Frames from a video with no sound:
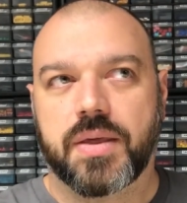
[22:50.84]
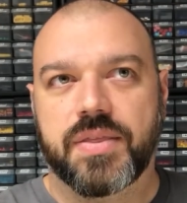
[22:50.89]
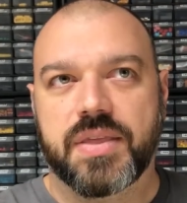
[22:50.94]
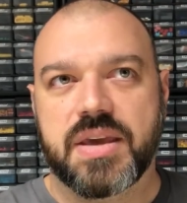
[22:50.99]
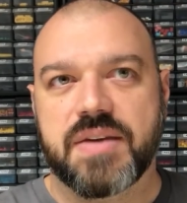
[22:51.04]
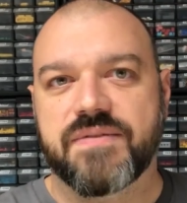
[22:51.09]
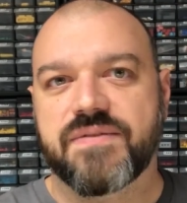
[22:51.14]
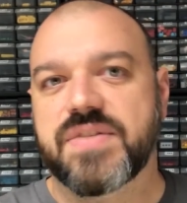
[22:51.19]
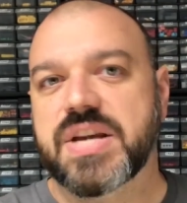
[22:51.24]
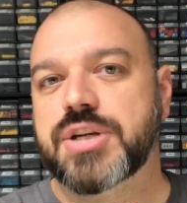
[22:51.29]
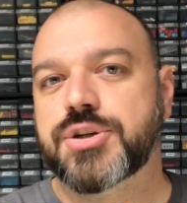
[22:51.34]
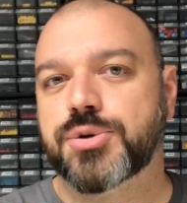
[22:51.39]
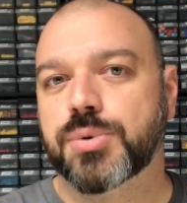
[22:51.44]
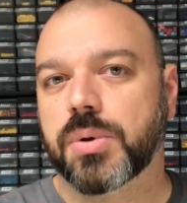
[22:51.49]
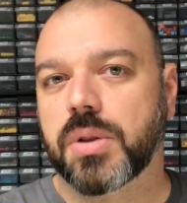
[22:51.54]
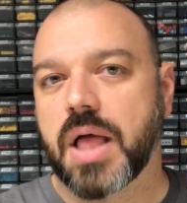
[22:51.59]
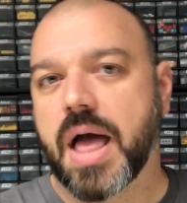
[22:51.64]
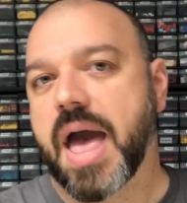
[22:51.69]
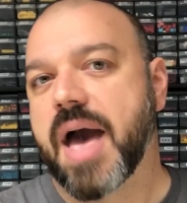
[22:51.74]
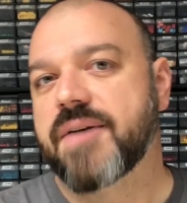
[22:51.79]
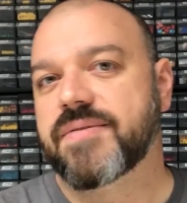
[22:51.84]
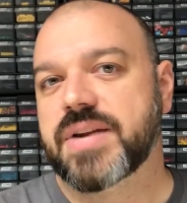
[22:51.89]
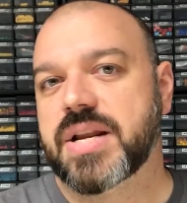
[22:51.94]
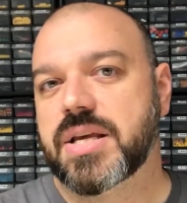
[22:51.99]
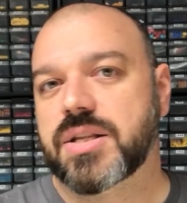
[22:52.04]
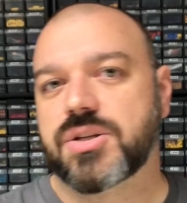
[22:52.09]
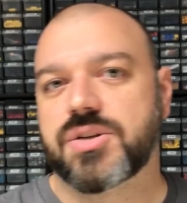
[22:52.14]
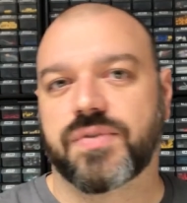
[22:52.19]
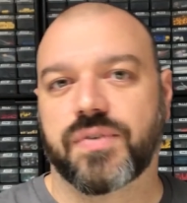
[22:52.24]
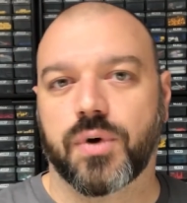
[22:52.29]
the visual
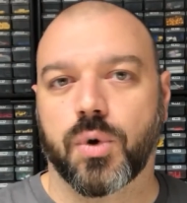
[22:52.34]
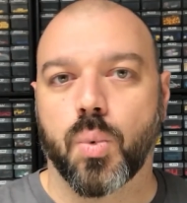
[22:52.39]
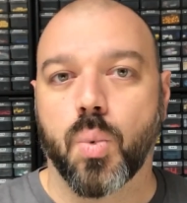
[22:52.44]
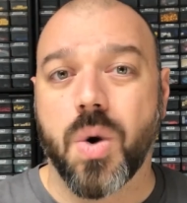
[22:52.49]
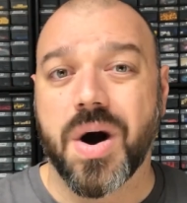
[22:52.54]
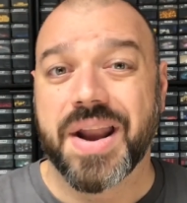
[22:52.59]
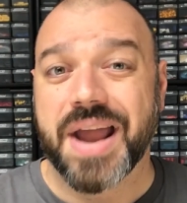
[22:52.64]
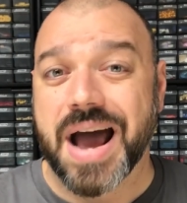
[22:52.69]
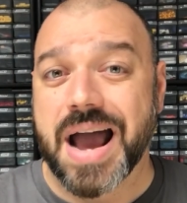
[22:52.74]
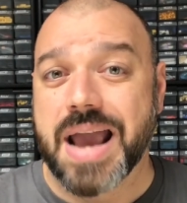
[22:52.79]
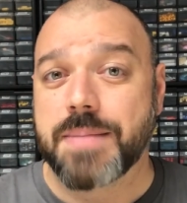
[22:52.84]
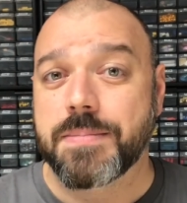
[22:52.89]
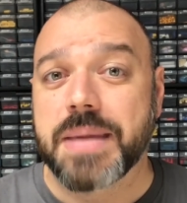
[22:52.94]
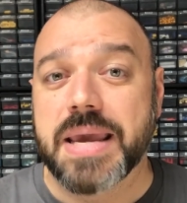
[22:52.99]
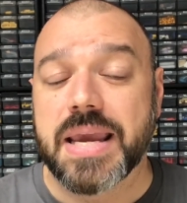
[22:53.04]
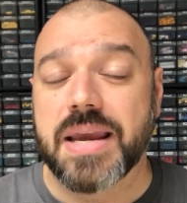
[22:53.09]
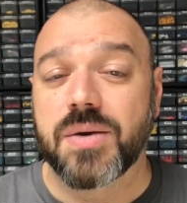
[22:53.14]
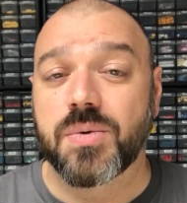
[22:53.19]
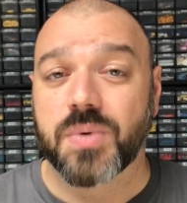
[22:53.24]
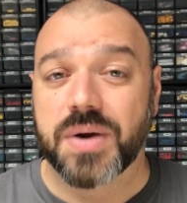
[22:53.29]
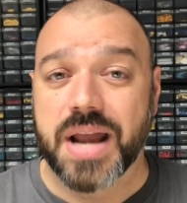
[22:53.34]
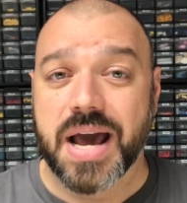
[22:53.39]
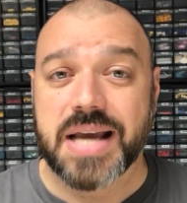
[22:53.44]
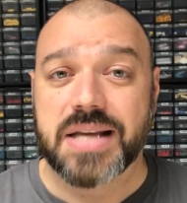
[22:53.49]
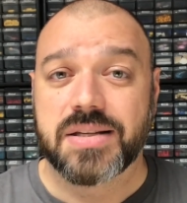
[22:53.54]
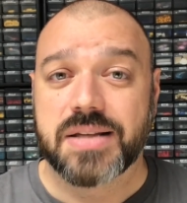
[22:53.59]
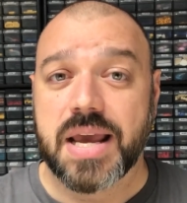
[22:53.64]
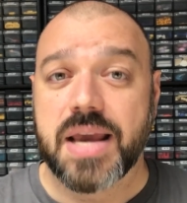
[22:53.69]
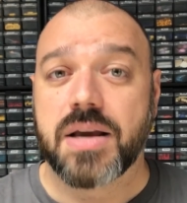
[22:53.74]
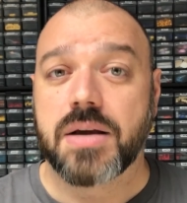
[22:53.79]
evidence for what I mean when
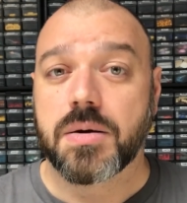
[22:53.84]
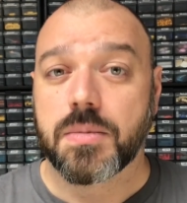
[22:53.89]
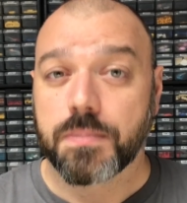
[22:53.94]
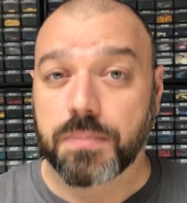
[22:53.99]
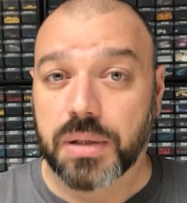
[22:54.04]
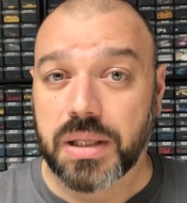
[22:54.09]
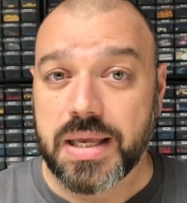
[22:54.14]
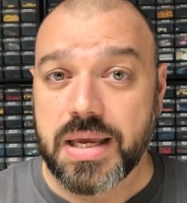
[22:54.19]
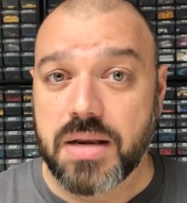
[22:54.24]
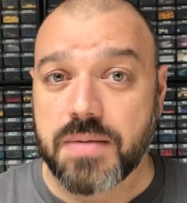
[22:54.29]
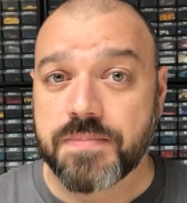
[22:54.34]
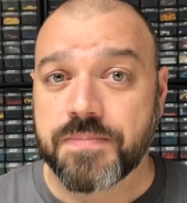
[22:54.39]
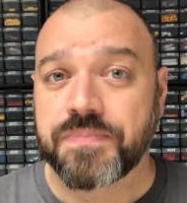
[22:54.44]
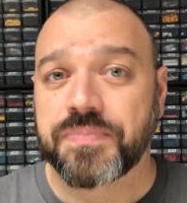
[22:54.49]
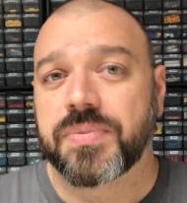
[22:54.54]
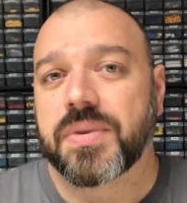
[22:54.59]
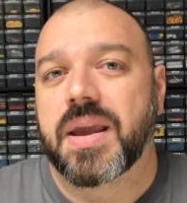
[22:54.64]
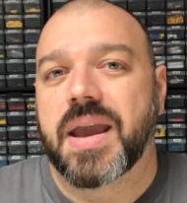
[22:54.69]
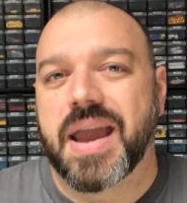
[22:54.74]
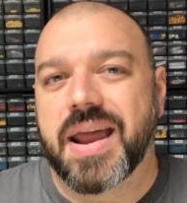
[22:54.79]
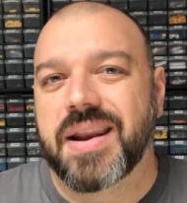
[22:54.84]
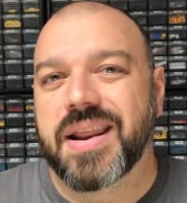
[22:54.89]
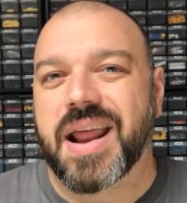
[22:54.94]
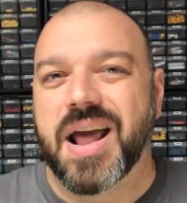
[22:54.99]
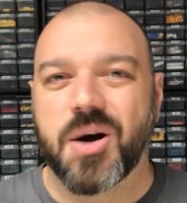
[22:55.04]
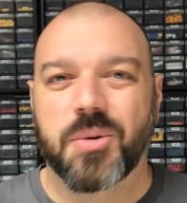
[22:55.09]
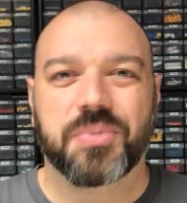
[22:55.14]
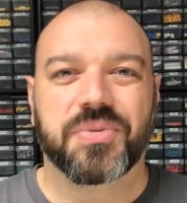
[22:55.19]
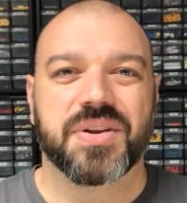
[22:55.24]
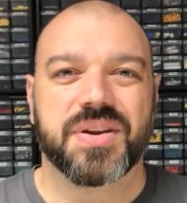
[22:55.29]
I say complete, and
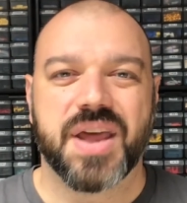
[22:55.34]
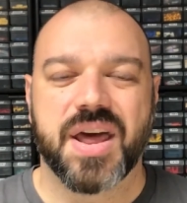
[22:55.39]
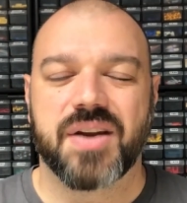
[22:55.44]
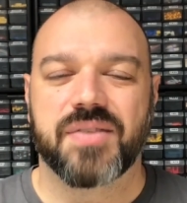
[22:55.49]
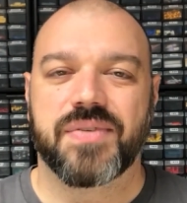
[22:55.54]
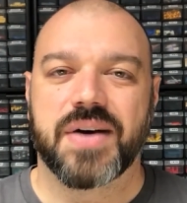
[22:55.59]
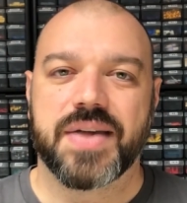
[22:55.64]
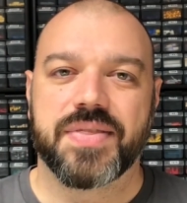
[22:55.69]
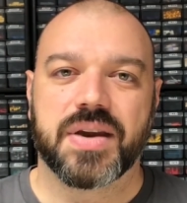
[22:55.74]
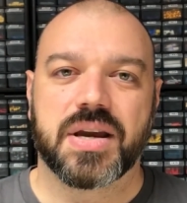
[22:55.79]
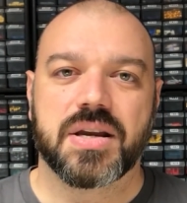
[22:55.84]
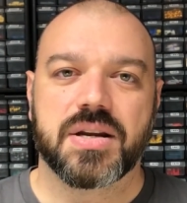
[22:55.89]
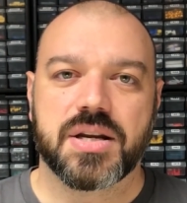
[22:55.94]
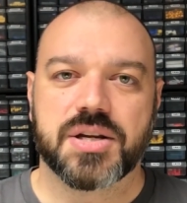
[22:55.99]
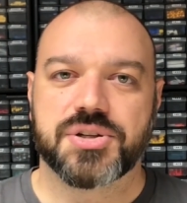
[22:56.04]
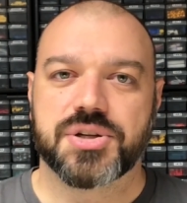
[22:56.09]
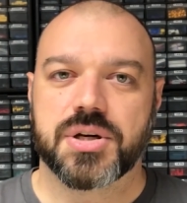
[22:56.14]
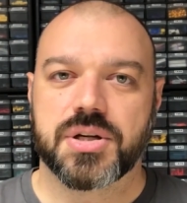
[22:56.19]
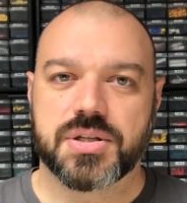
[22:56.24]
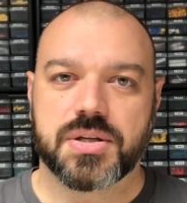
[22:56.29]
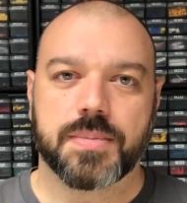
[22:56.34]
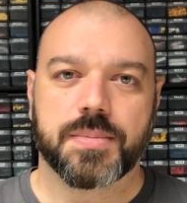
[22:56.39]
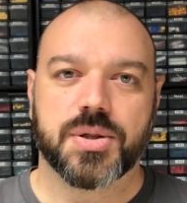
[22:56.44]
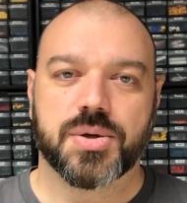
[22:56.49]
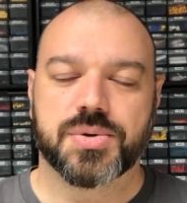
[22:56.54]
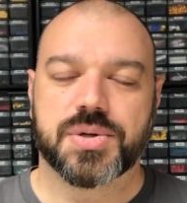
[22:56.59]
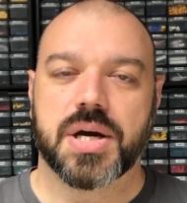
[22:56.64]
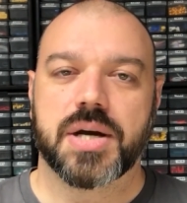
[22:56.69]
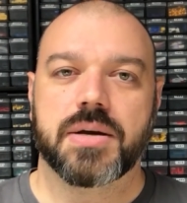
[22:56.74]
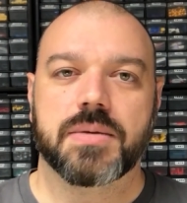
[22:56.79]
it helps identify the condition of some
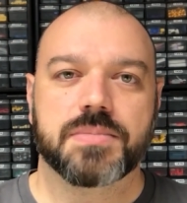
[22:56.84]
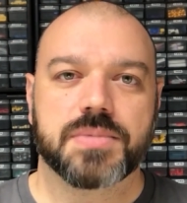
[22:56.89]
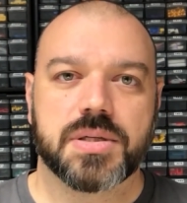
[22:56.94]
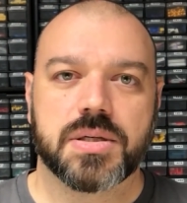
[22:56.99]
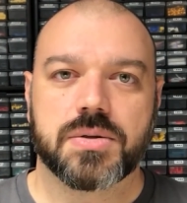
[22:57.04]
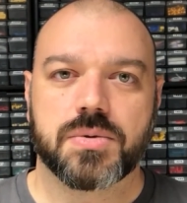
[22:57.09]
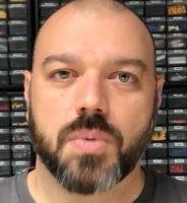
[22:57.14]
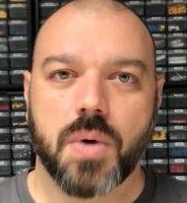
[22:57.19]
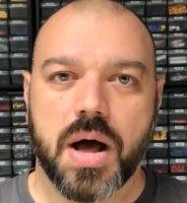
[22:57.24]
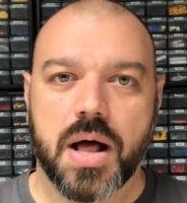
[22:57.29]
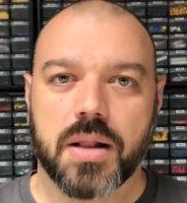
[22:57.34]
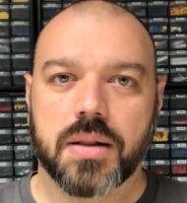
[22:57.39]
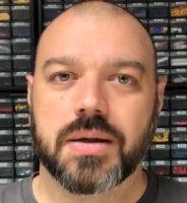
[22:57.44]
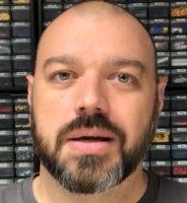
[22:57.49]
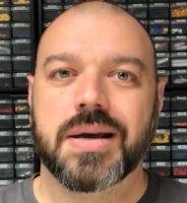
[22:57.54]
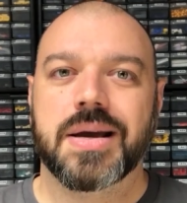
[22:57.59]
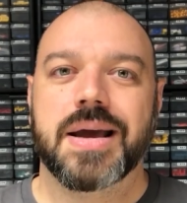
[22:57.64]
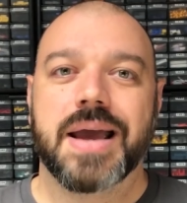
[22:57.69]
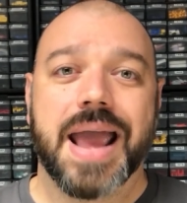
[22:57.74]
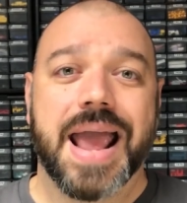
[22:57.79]
of those items as well.